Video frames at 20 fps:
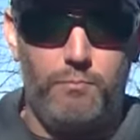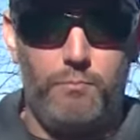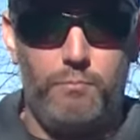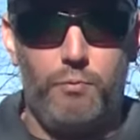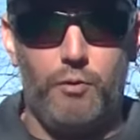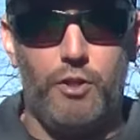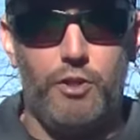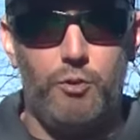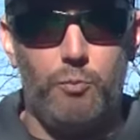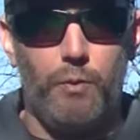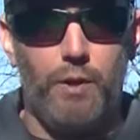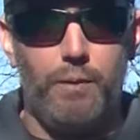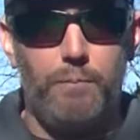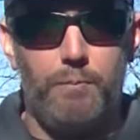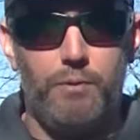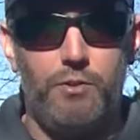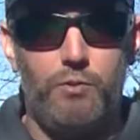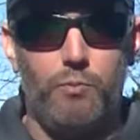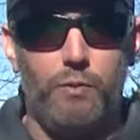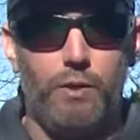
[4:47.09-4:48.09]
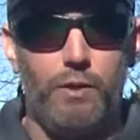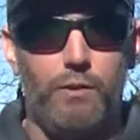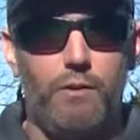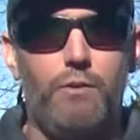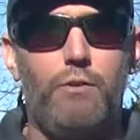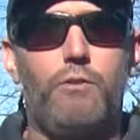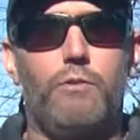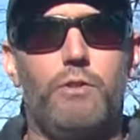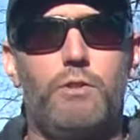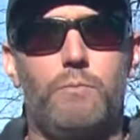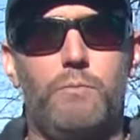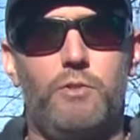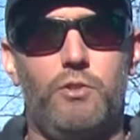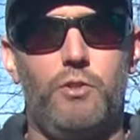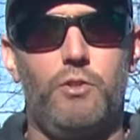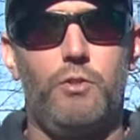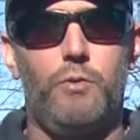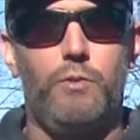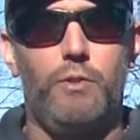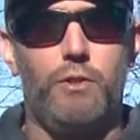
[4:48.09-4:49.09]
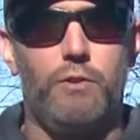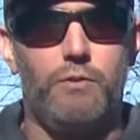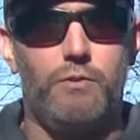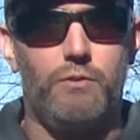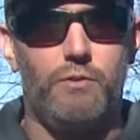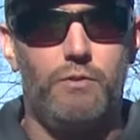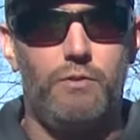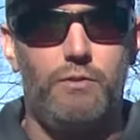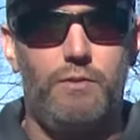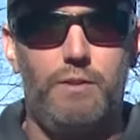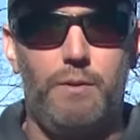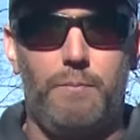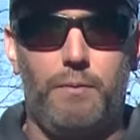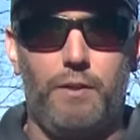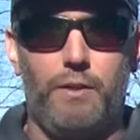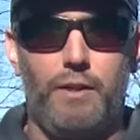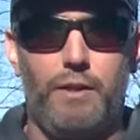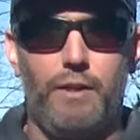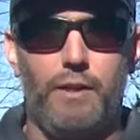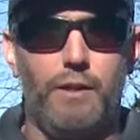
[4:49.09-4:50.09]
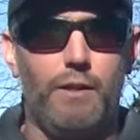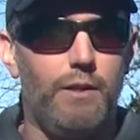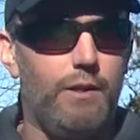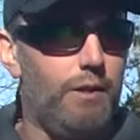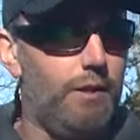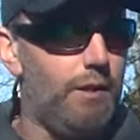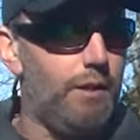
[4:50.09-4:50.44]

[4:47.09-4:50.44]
bridge week between Christmas and New Year's is typically a